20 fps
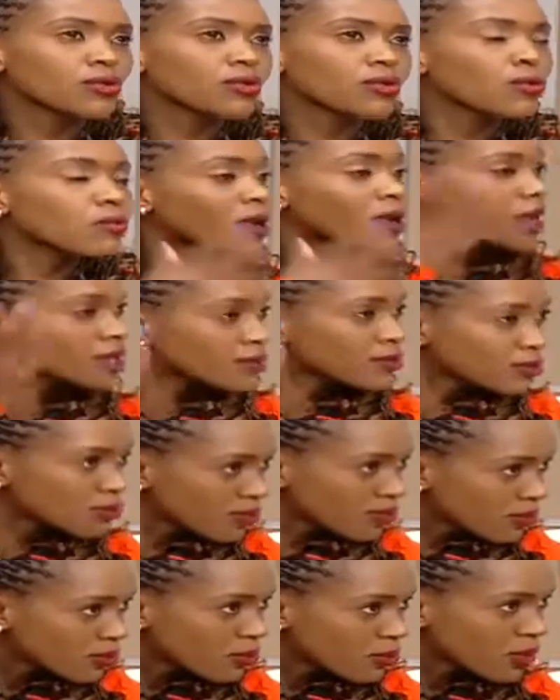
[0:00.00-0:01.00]
who play
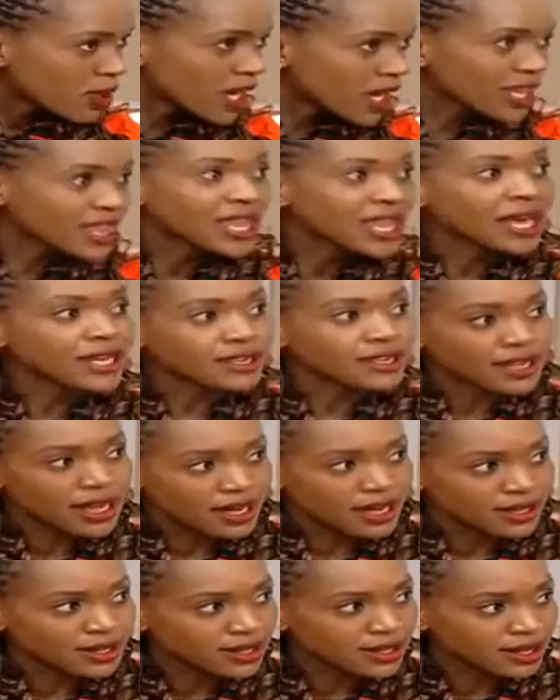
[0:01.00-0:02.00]
football and they are
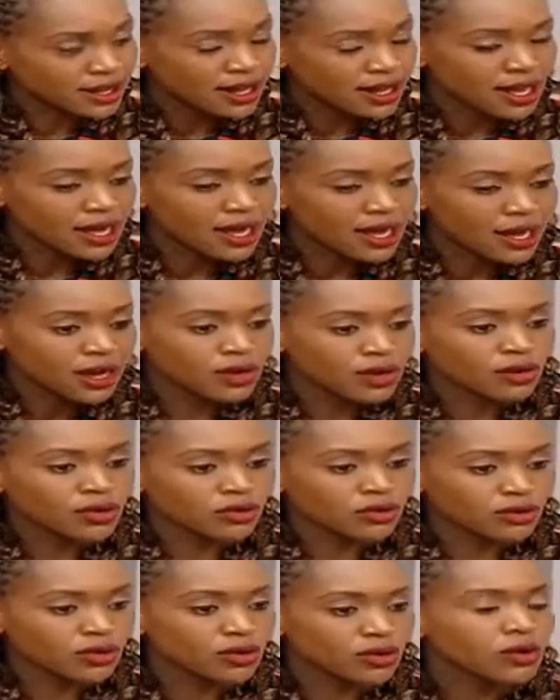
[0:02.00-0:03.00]
stars, and
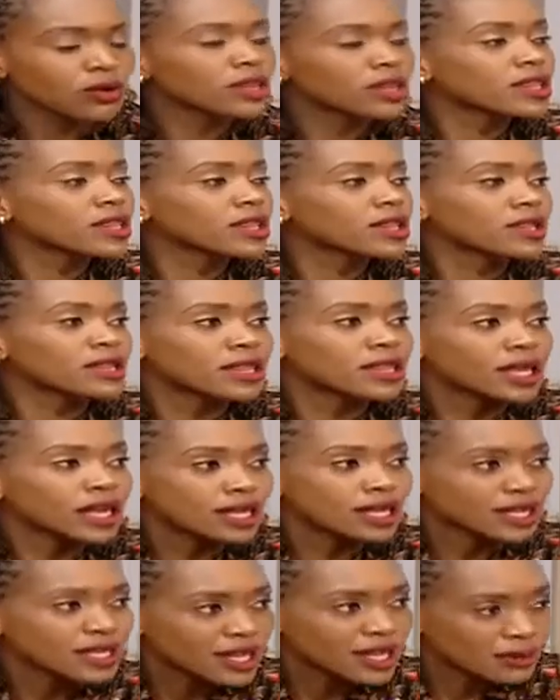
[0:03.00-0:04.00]
also
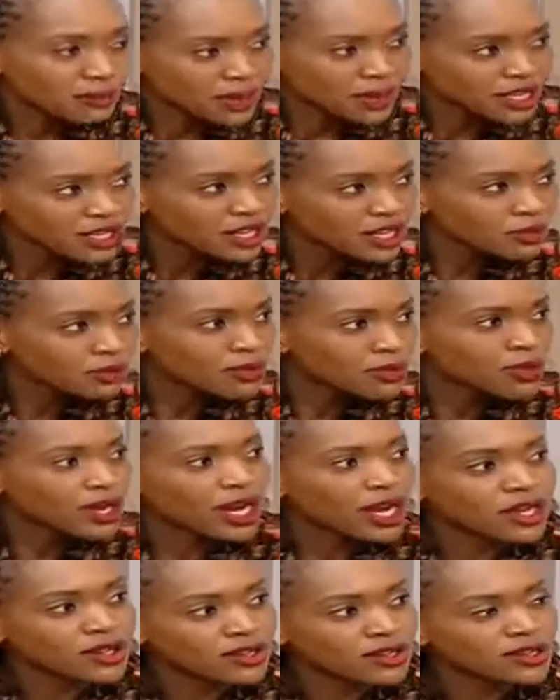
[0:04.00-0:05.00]
there's
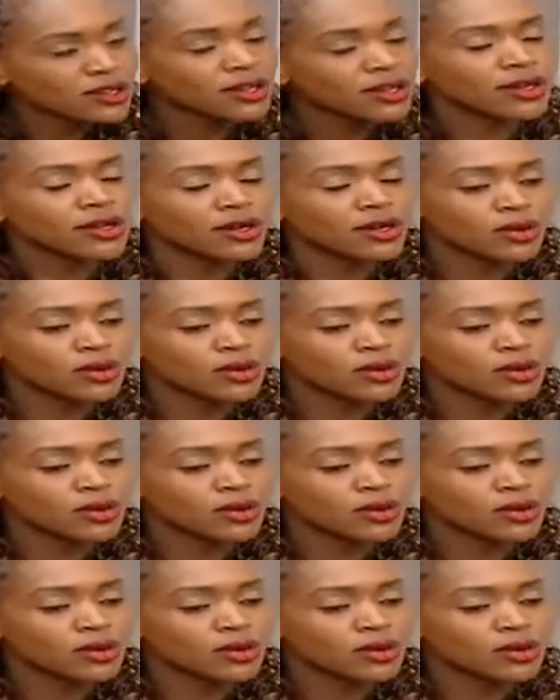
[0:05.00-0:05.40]
basketballers